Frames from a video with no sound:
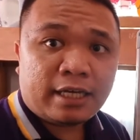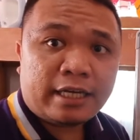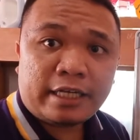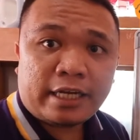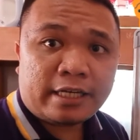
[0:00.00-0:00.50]

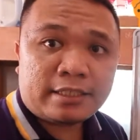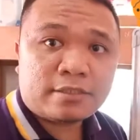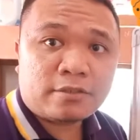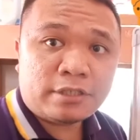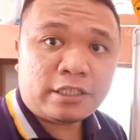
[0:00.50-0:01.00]
it
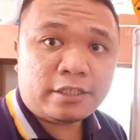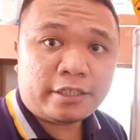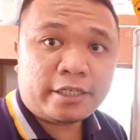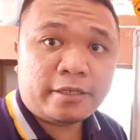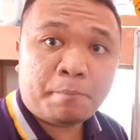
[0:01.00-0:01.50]
is
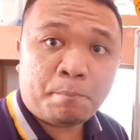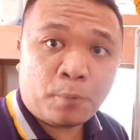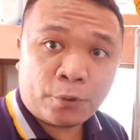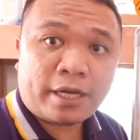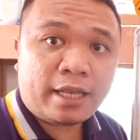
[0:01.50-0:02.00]
considered
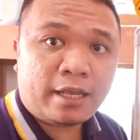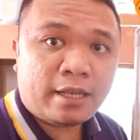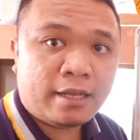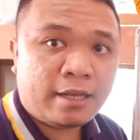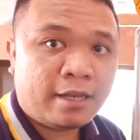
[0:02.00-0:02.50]
plural.
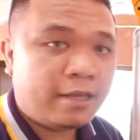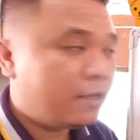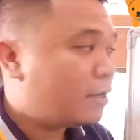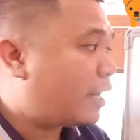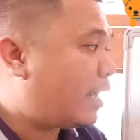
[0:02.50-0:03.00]

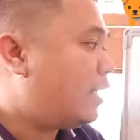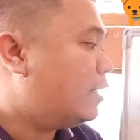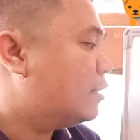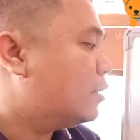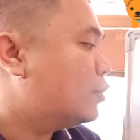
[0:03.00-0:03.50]

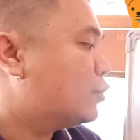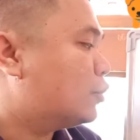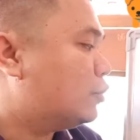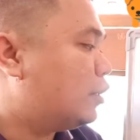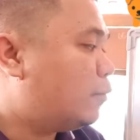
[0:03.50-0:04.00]
Okay?
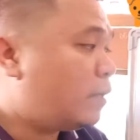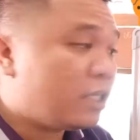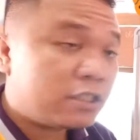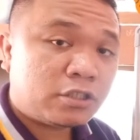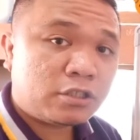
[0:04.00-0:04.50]
So the
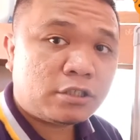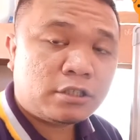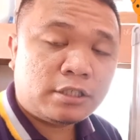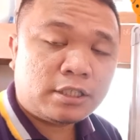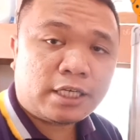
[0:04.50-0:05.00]

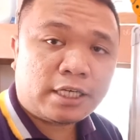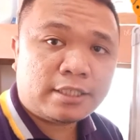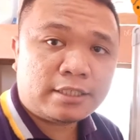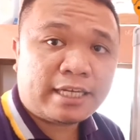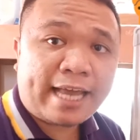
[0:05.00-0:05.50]
rich
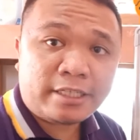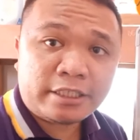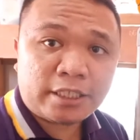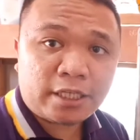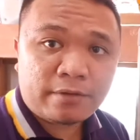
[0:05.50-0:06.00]
is an
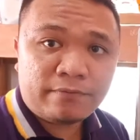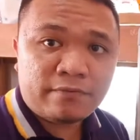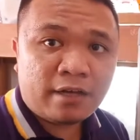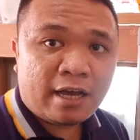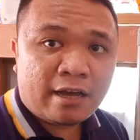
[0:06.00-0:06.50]
adjective
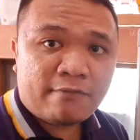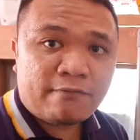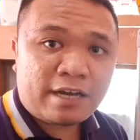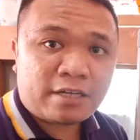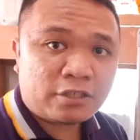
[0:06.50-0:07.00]

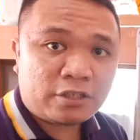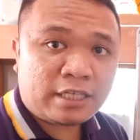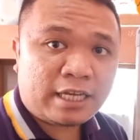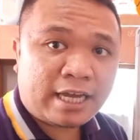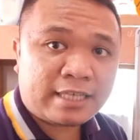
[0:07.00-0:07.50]

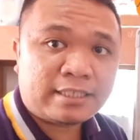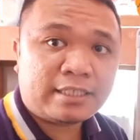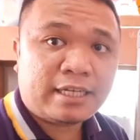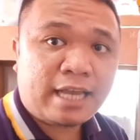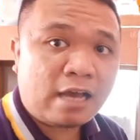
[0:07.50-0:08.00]
functioning
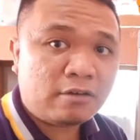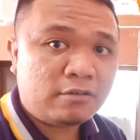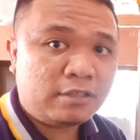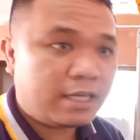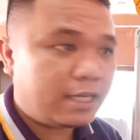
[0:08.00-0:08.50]
as a
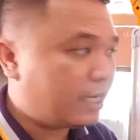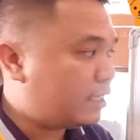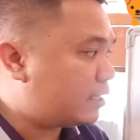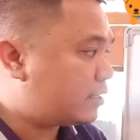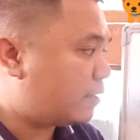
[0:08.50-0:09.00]
noun
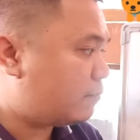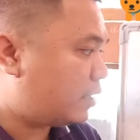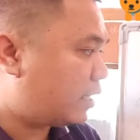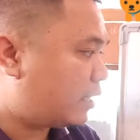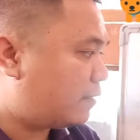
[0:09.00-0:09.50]
in the
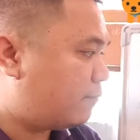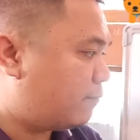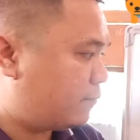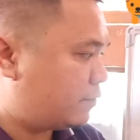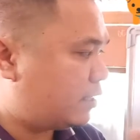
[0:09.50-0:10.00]
subject
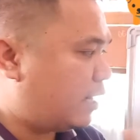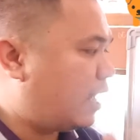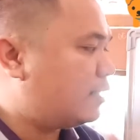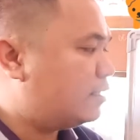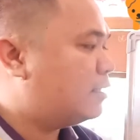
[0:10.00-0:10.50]

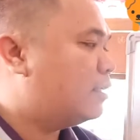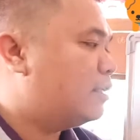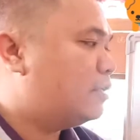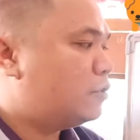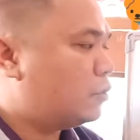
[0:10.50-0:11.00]
slot,
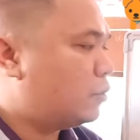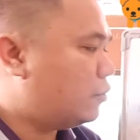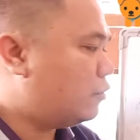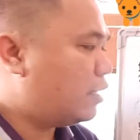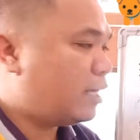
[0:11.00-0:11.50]

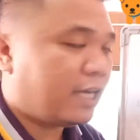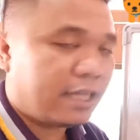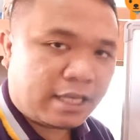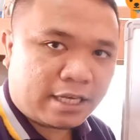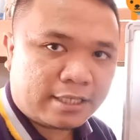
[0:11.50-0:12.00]
so
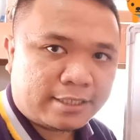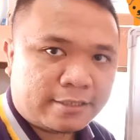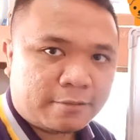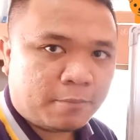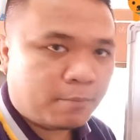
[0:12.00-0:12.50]
it
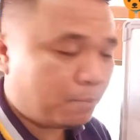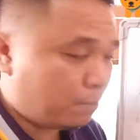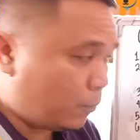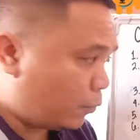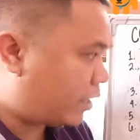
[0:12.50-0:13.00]
is
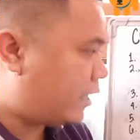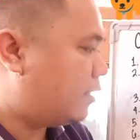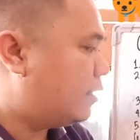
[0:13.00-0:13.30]
plural.